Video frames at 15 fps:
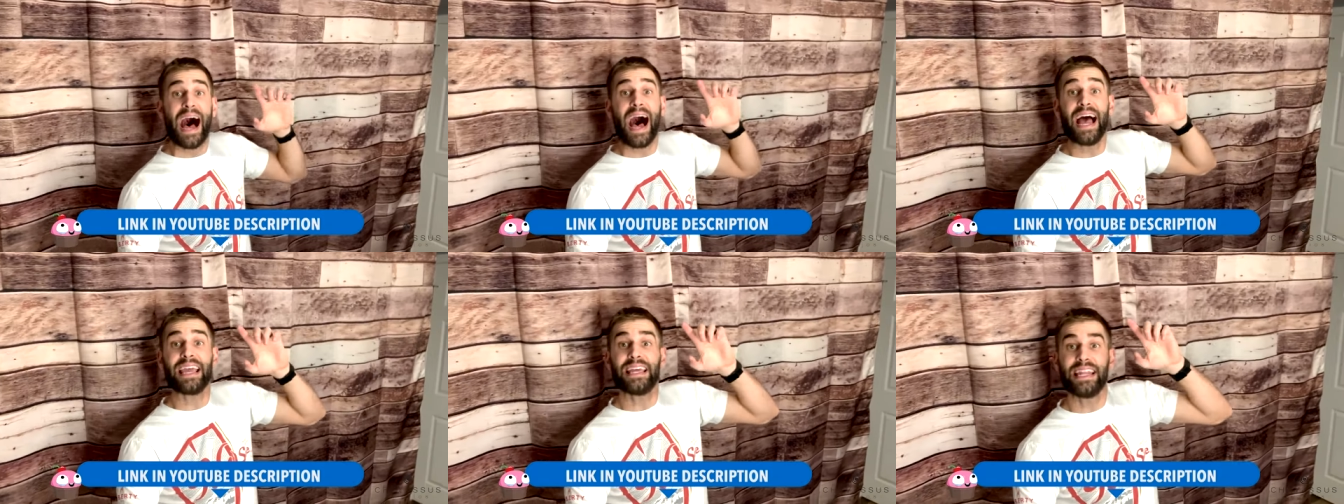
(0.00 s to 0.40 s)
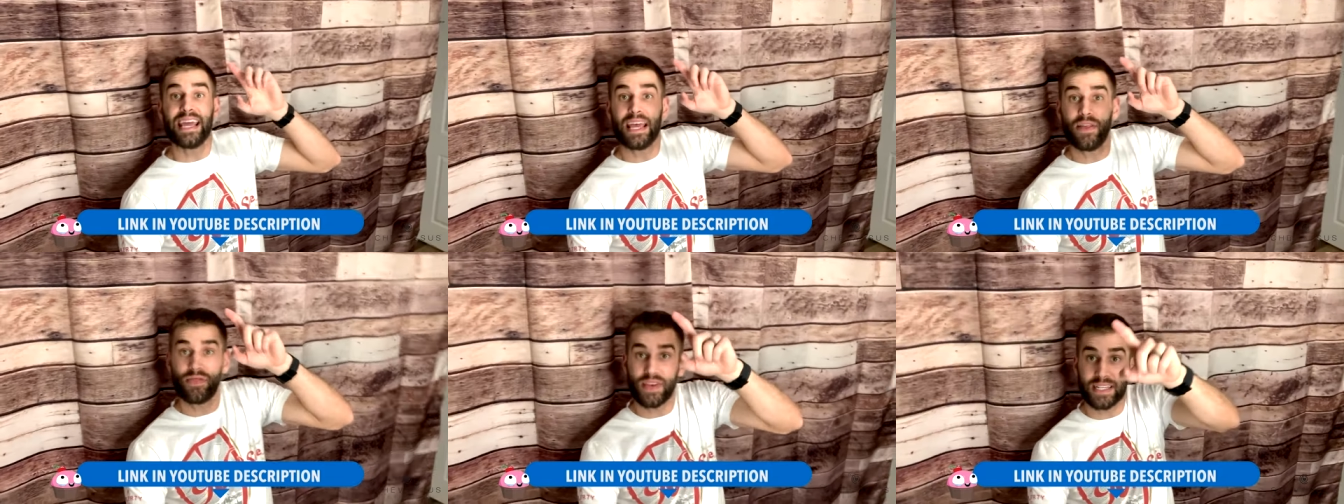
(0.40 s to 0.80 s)
I can
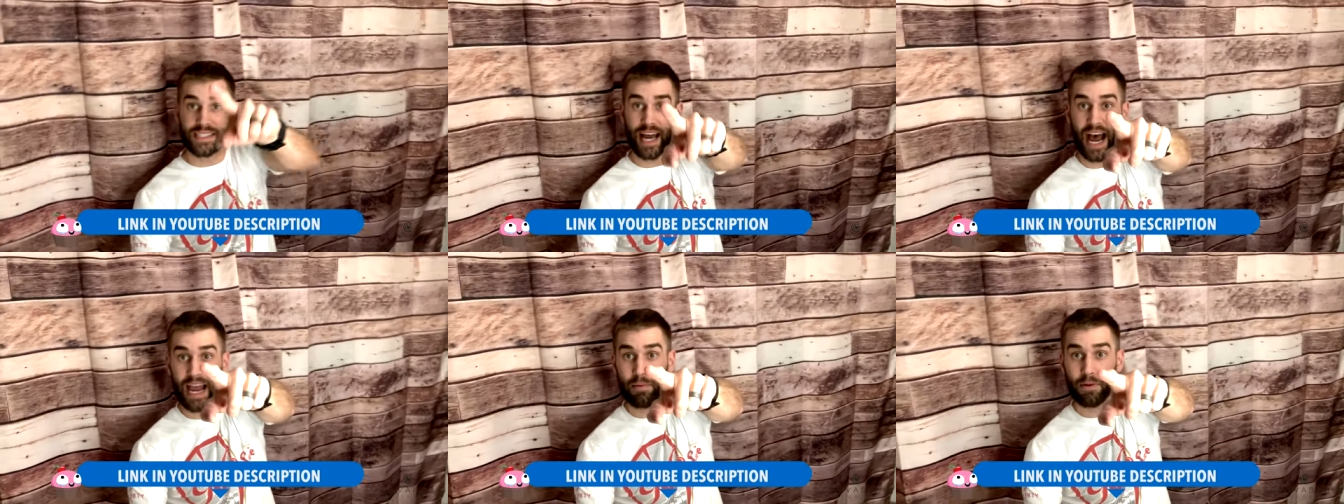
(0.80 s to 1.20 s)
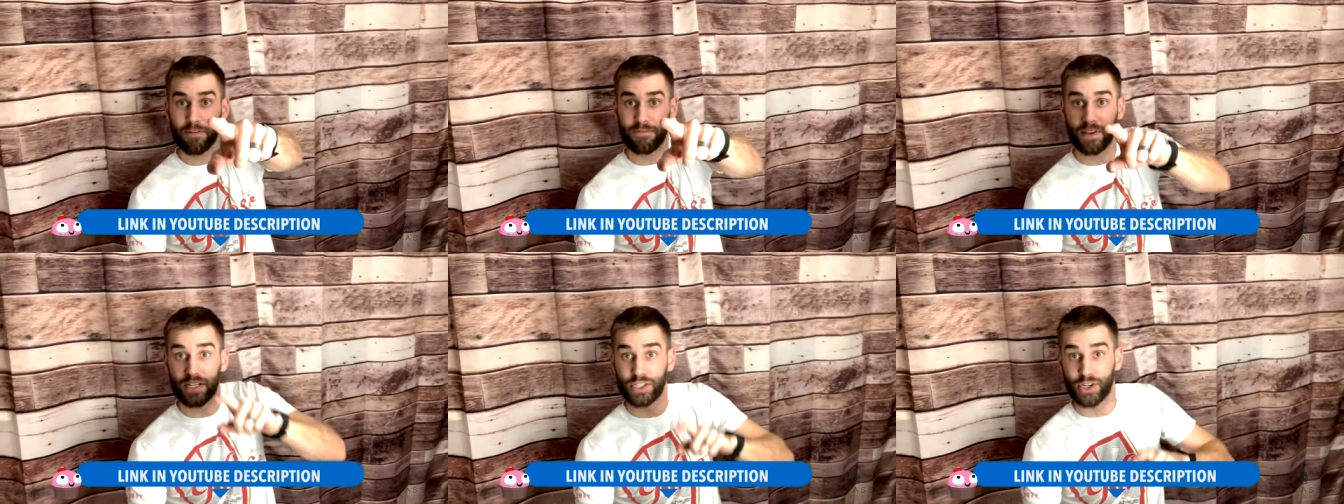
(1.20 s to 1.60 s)
hit the timer
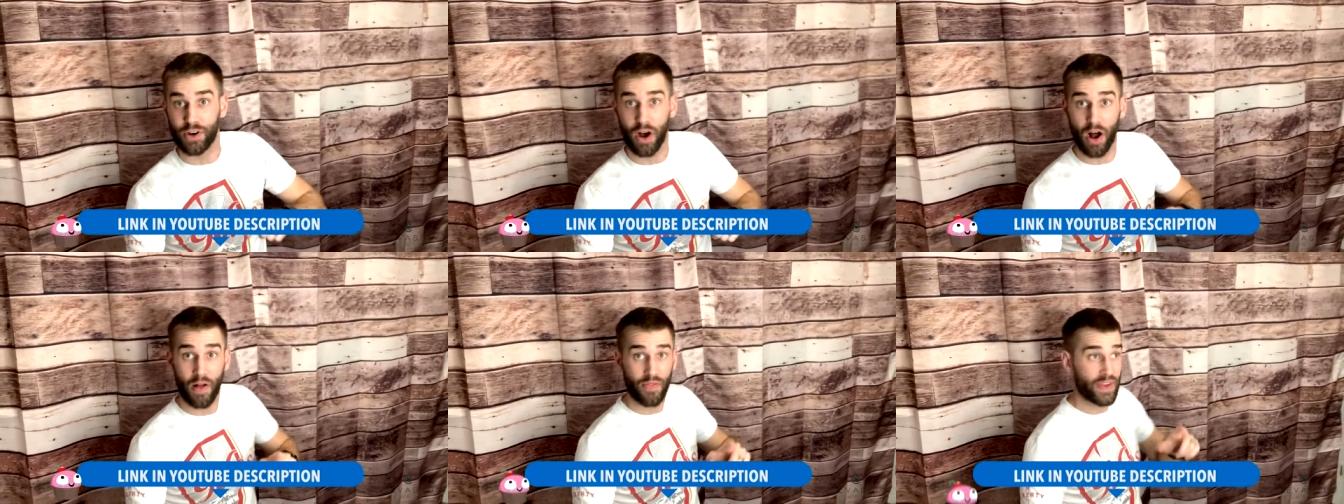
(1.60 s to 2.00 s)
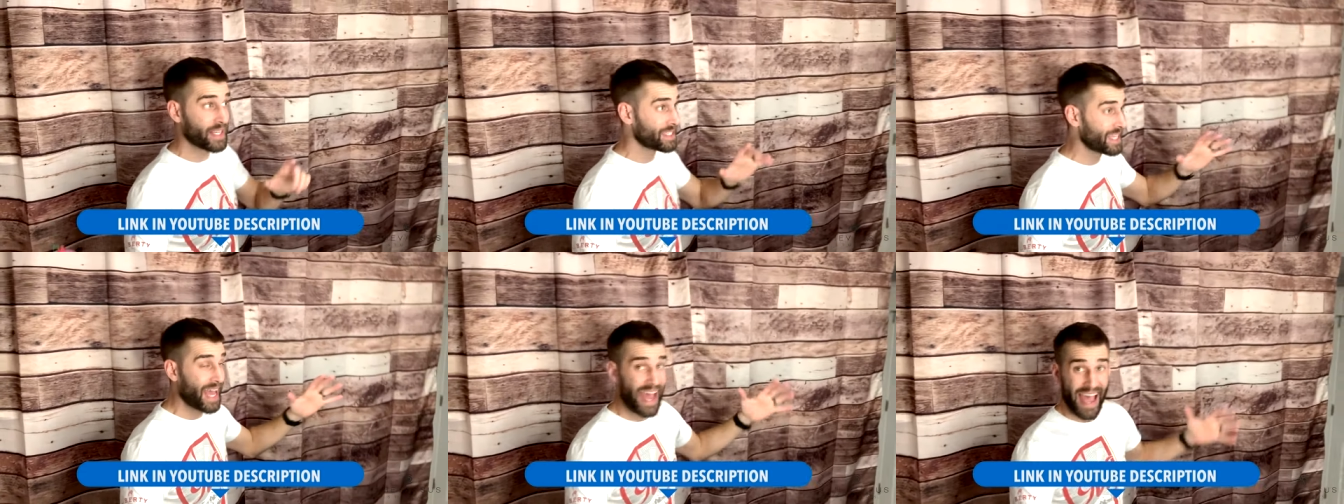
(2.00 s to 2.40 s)
feature on
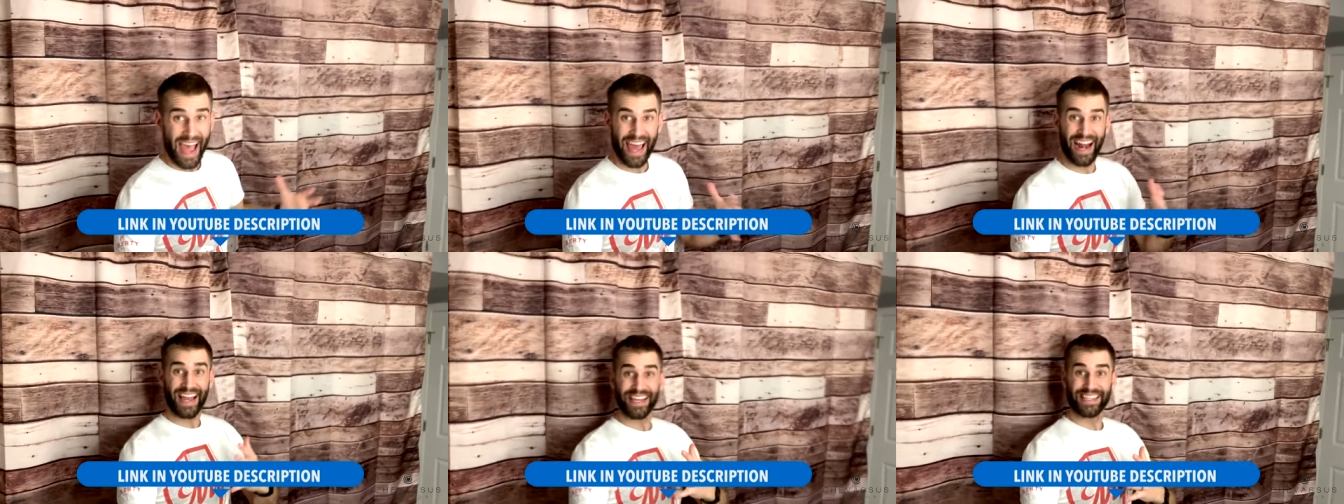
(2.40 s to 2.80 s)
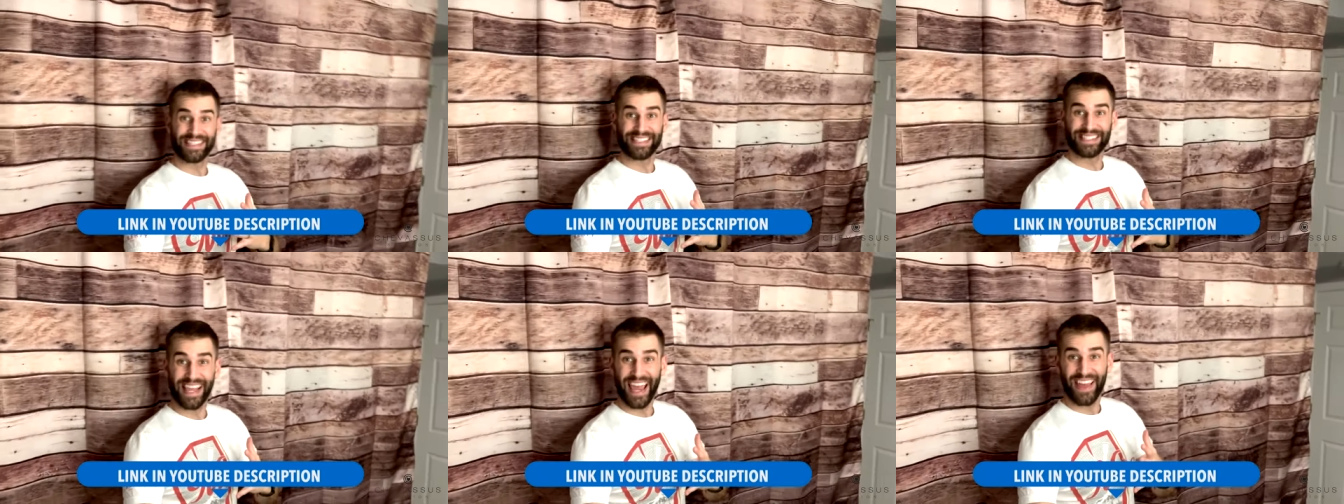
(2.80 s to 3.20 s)
this and I could
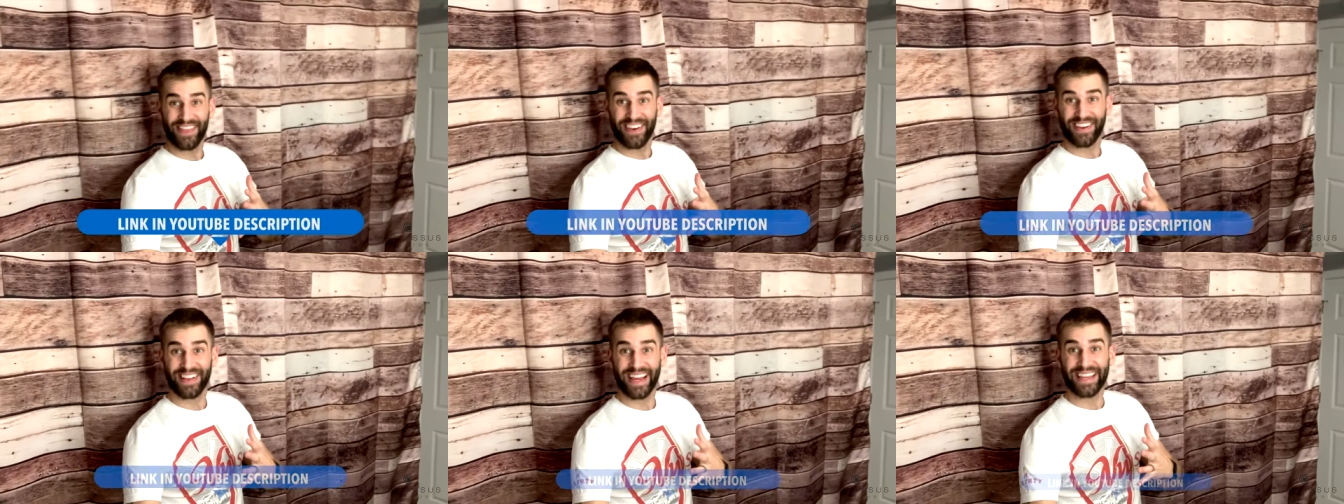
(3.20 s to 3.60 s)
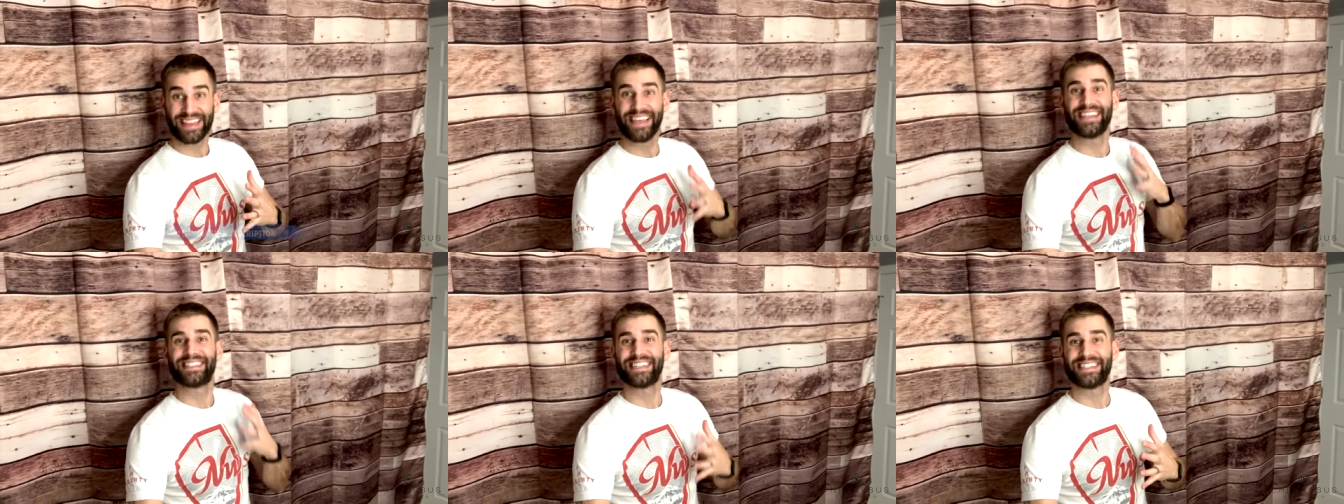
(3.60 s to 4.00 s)
stand there like
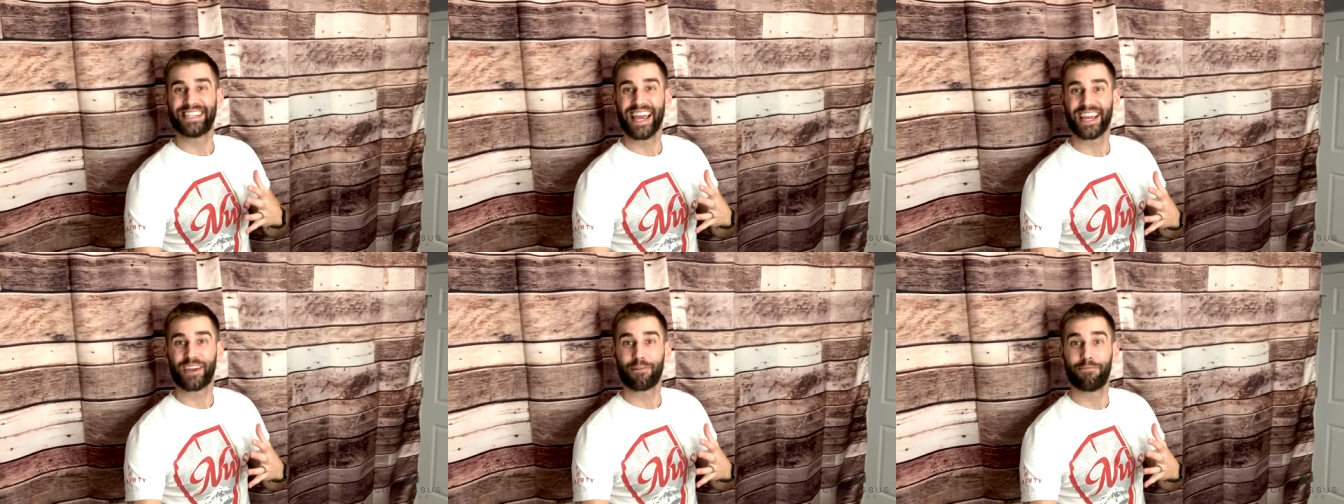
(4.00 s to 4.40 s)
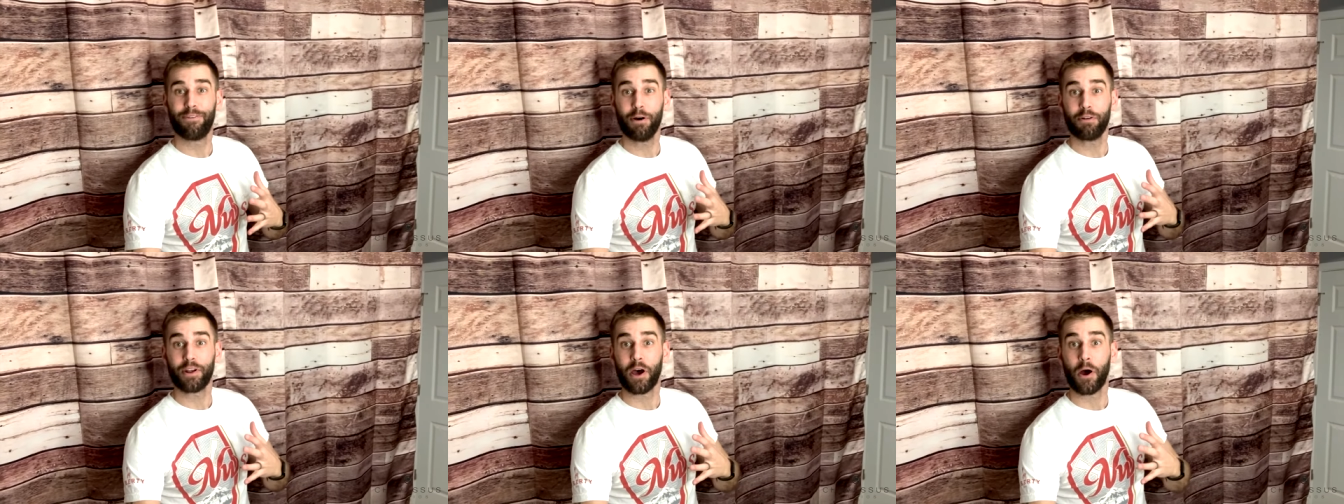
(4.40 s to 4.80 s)
this and take a
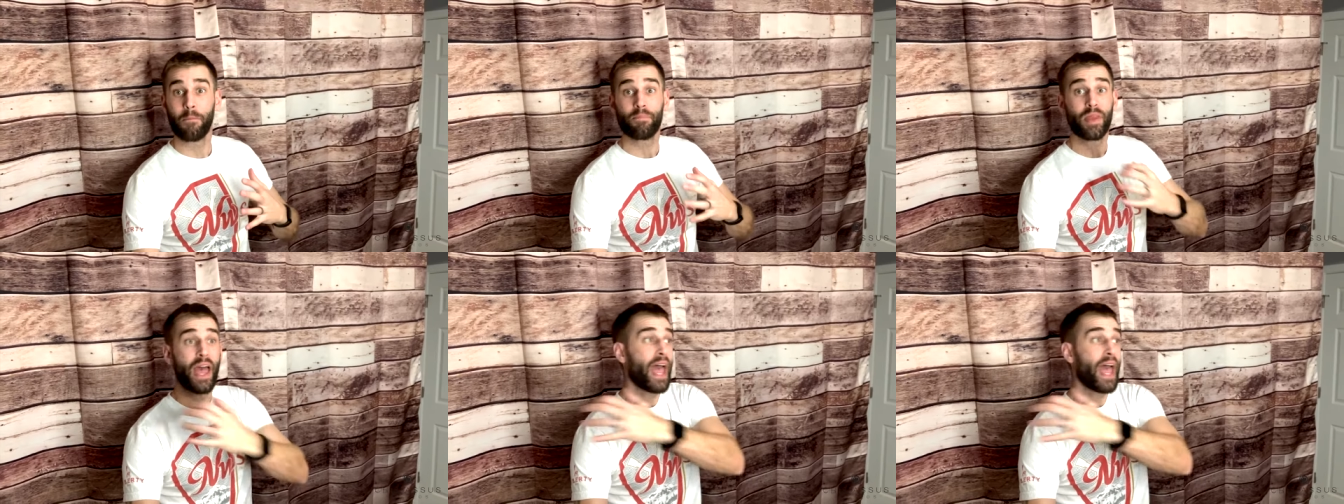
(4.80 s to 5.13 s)
photo